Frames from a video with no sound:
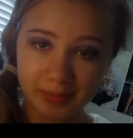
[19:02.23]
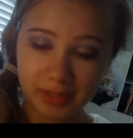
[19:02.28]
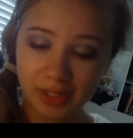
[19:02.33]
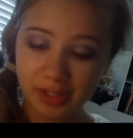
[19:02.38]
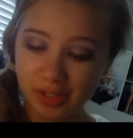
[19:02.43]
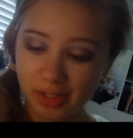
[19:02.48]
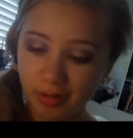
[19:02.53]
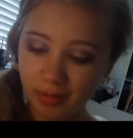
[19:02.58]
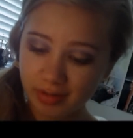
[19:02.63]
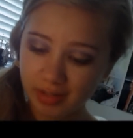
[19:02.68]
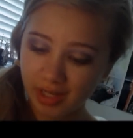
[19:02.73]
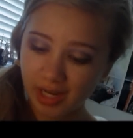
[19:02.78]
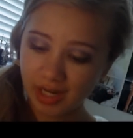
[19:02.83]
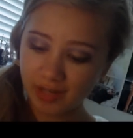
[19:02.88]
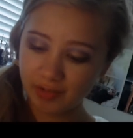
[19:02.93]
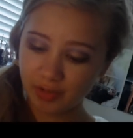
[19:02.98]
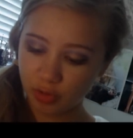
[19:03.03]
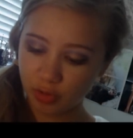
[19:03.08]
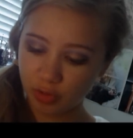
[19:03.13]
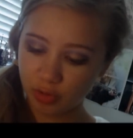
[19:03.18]
So it's kind
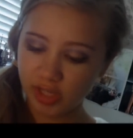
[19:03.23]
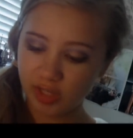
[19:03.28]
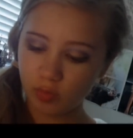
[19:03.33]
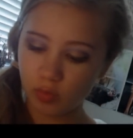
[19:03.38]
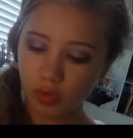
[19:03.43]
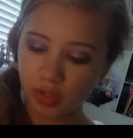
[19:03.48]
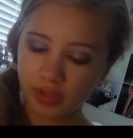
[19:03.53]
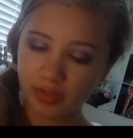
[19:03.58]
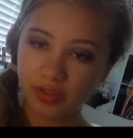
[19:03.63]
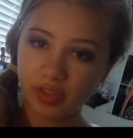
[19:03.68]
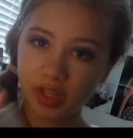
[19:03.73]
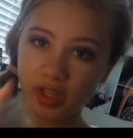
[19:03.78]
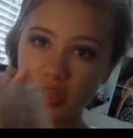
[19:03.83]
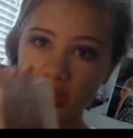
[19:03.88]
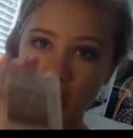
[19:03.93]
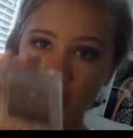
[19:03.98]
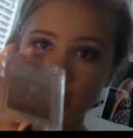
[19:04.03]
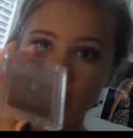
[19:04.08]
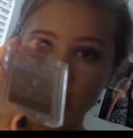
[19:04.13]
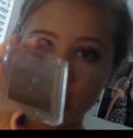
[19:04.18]
of a 3-in-1 thing.